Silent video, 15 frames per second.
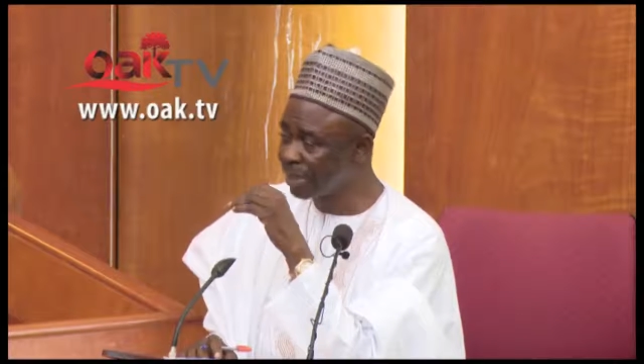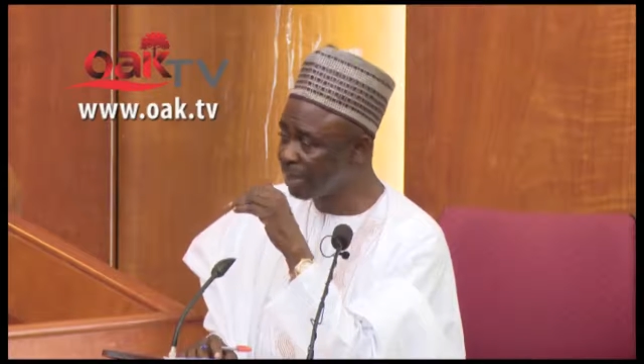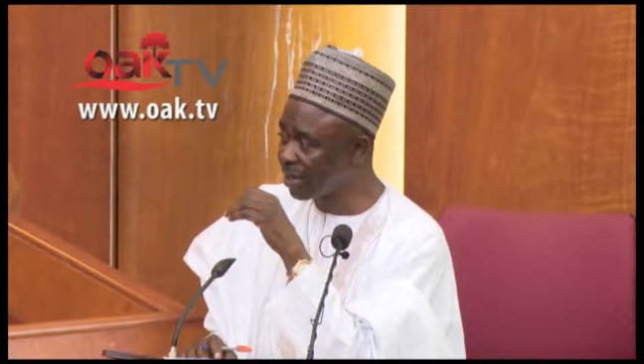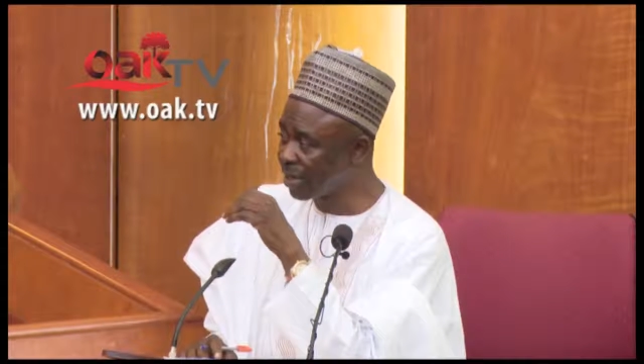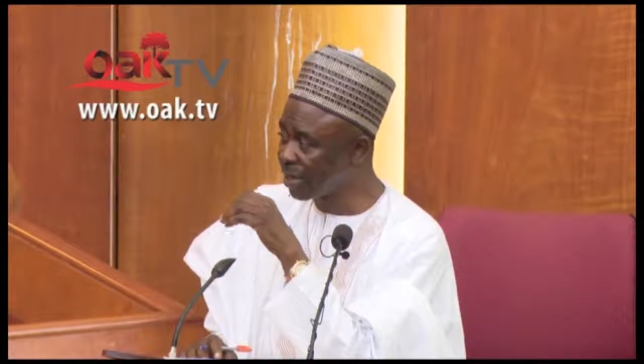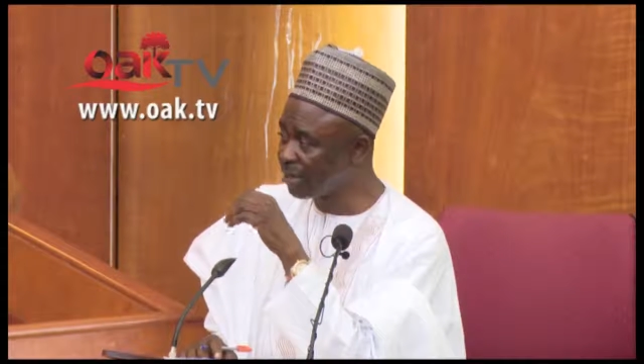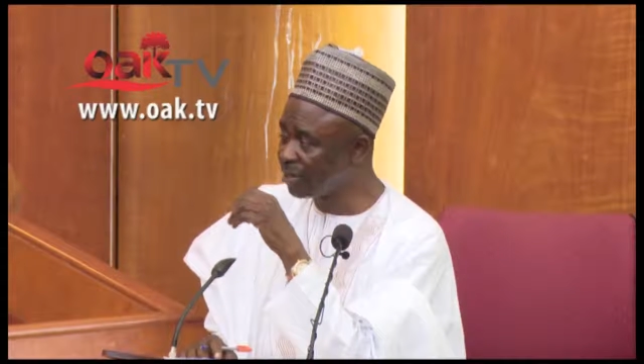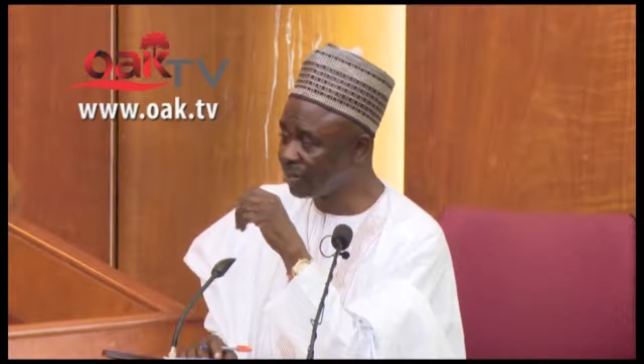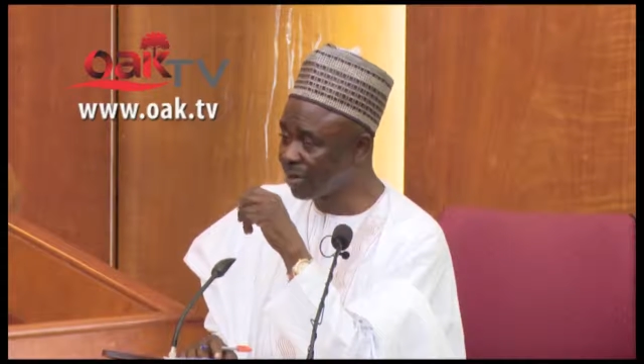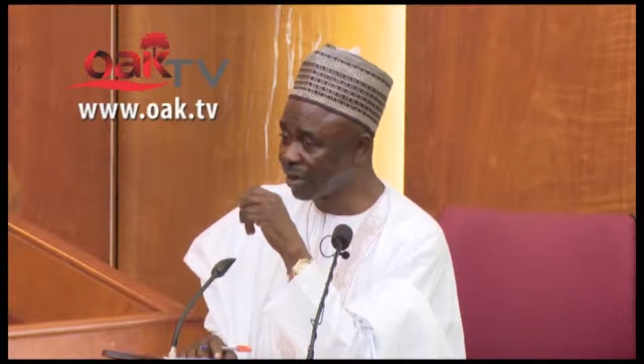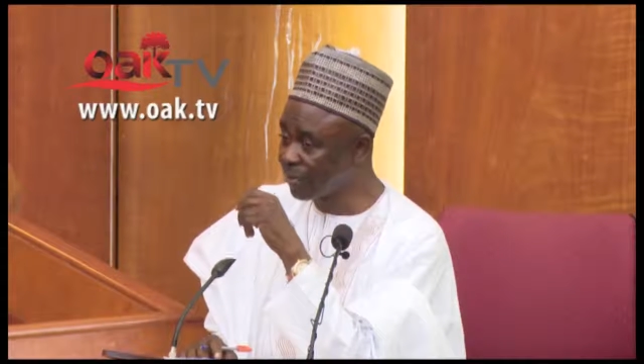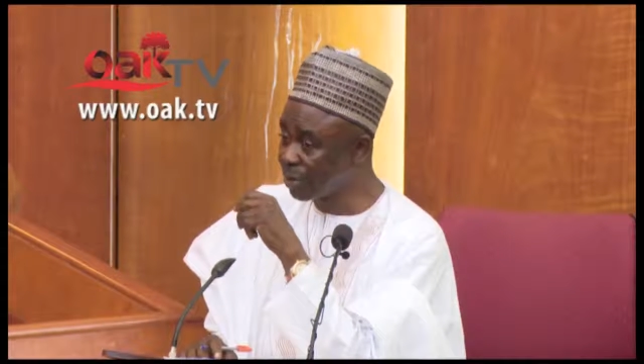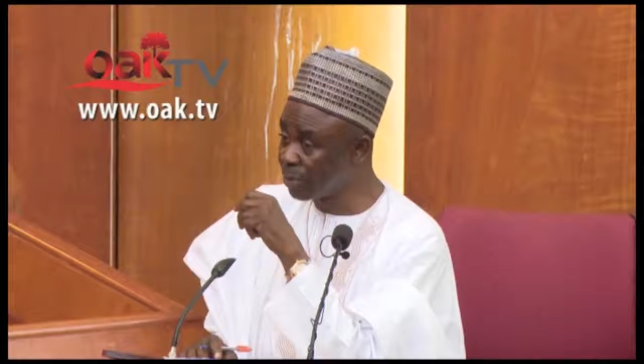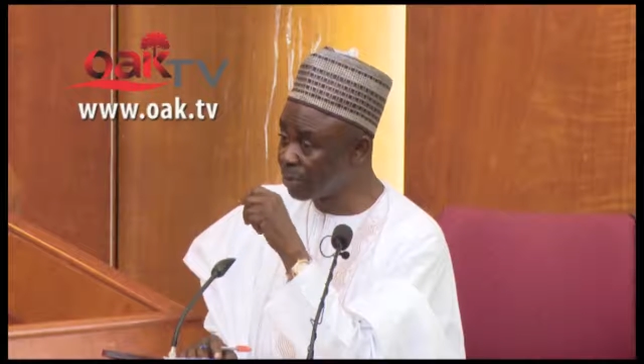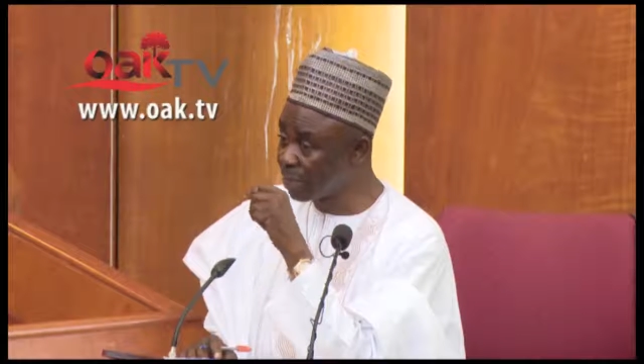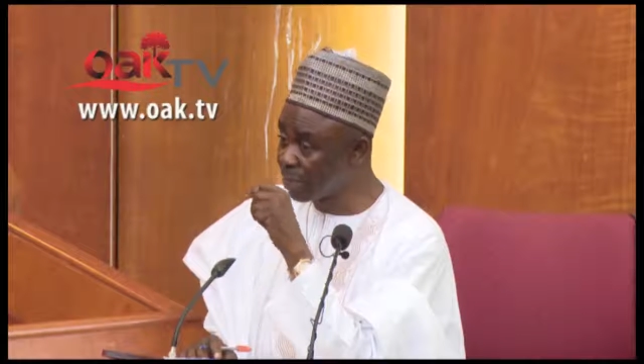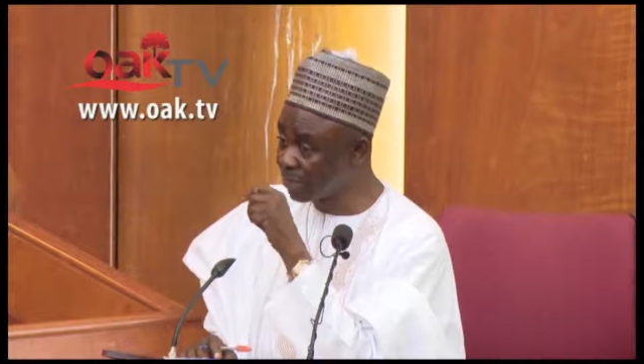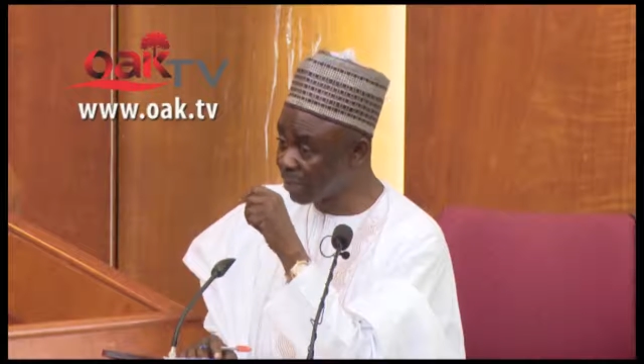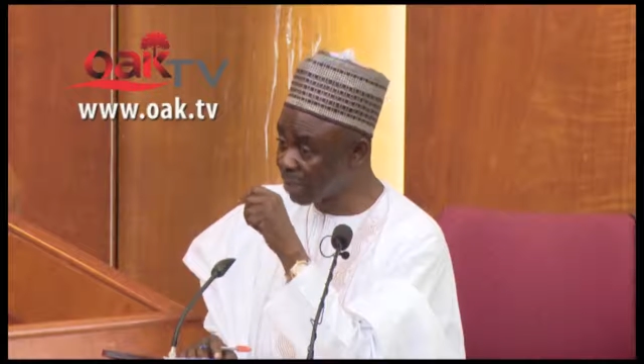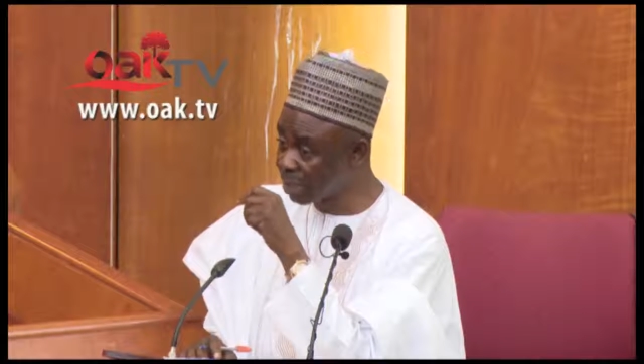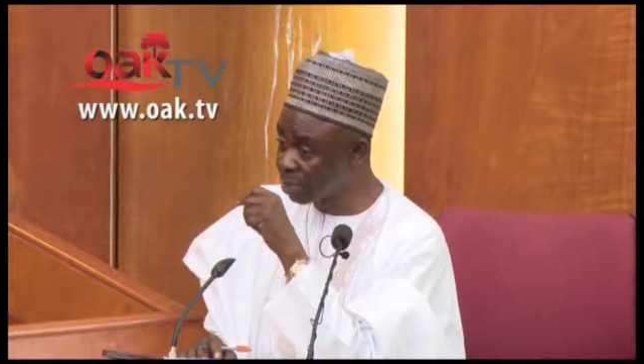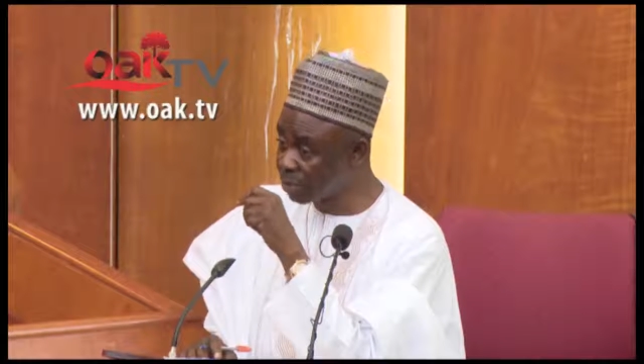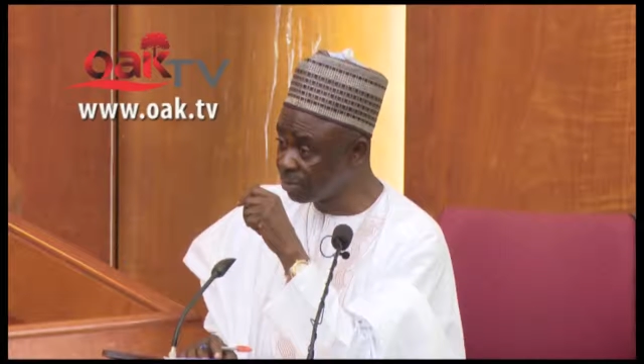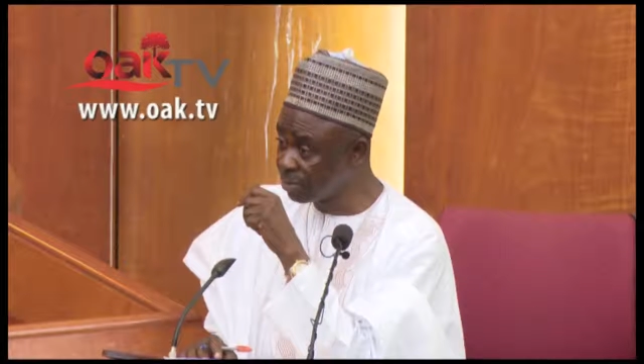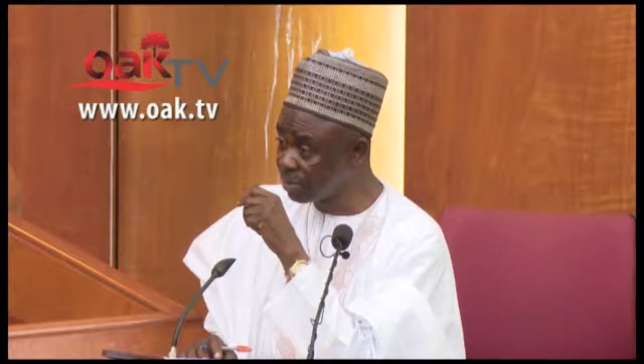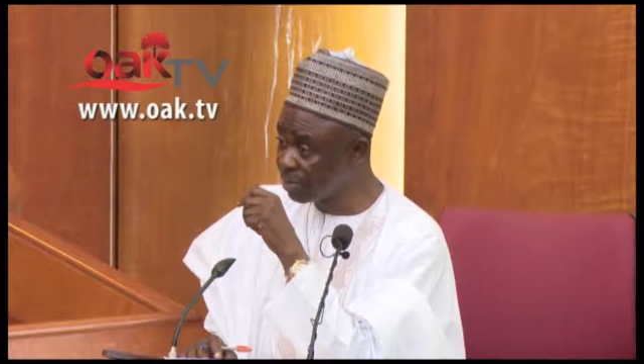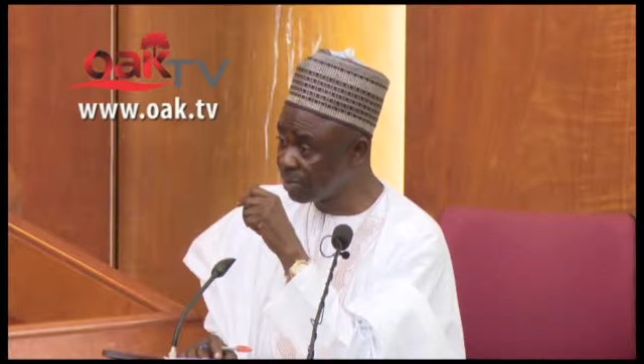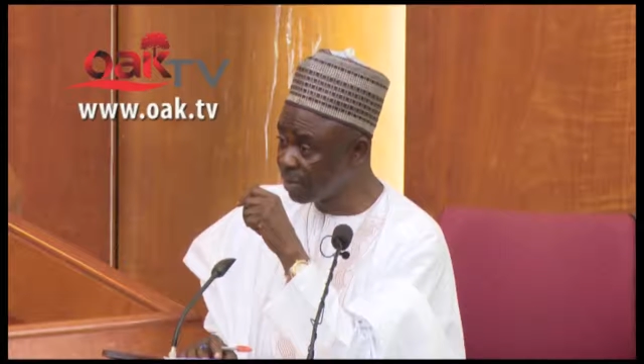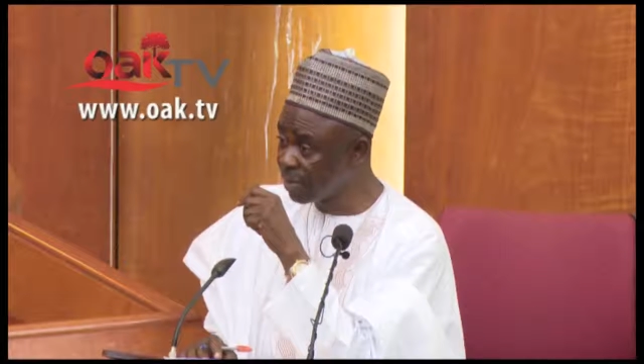internal revenue generation,